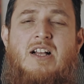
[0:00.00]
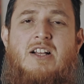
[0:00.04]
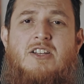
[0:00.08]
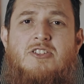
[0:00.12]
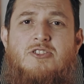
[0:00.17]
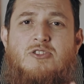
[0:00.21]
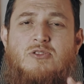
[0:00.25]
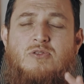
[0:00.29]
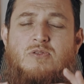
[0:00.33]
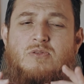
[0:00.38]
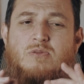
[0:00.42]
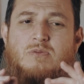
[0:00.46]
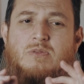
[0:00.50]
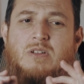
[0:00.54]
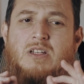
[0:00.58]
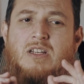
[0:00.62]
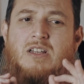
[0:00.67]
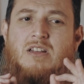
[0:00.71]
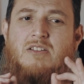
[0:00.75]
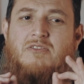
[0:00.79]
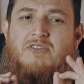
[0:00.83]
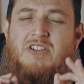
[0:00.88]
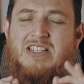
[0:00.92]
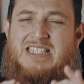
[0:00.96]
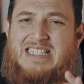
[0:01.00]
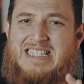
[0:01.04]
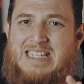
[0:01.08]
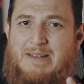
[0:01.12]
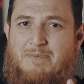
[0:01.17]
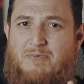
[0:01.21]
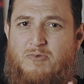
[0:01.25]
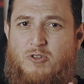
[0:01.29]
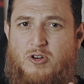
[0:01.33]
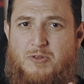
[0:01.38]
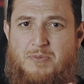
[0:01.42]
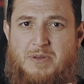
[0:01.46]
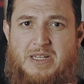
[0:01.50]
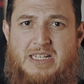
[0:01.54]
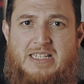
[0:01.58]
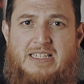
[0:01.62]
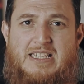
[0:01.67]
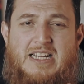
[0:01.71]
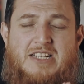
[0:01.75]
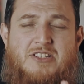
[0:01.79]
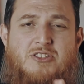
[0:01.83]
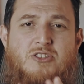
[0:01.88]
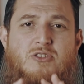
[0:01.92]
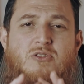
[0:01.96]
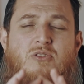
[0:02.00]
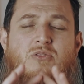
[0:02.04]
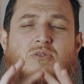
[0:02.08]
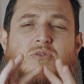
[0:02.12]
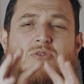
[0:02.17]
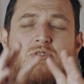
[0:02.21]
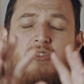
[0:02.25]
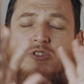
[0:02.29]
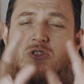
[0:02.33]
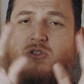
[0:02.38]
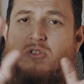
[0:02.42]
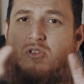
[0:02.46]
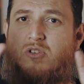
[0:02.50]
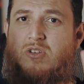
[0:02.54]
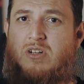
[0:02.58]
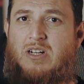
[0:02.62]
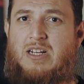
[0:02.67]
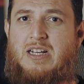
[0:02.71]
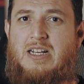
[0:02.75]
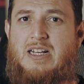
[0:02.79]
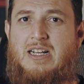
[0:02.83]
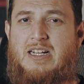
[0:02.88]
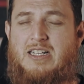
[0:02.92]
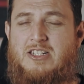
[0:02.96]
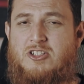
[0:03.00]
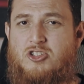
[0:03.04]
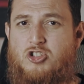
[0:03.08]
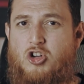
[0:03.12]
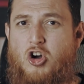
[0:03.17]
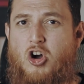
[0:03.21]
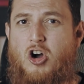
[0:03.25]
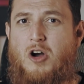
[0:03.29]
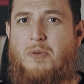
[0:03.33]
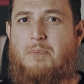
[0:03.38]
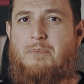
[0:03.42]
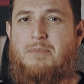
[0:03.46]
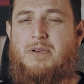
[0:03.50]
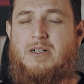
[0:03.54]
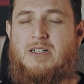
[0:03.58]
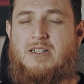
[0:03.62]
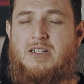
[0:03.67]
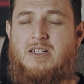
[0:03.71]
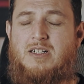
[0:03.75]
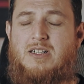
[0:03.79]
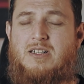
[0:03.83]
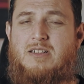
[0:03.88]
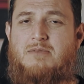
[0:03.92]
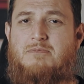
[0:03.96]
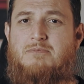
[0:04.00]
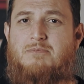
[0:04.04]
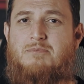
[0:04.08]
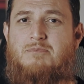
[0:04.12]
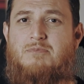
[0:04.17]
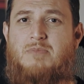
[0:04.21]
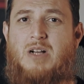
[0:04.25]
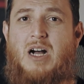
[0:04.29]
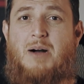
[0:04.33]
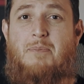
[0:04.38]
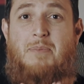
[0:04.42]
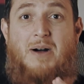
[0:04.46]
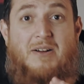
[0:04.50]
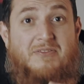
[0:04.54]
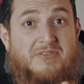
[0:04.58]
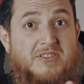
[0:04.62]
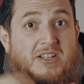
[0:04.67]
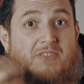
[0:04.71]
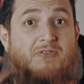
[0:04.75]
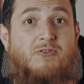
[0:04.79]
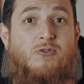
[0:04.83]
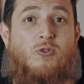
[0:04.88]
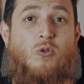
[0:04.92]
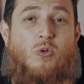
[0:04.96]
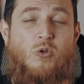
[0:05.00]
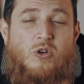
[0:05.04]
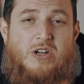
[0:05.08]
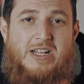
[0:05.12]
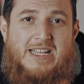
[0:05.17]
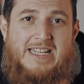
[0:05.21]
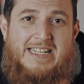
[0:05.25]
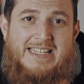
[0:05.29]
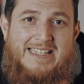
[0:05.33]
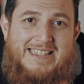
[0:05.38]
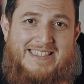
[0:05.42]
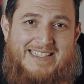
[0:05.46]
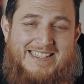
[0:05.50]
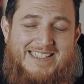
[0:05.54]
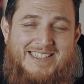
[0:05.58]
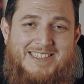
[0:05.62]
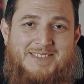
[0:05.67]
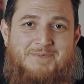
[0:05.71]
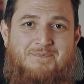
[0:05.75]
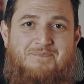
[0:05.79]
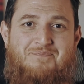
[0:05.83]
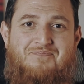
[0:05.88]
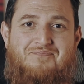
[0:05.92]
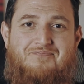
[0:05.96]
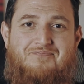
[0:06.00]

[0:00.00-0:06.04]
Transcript: So first step would be that your top above the fold area,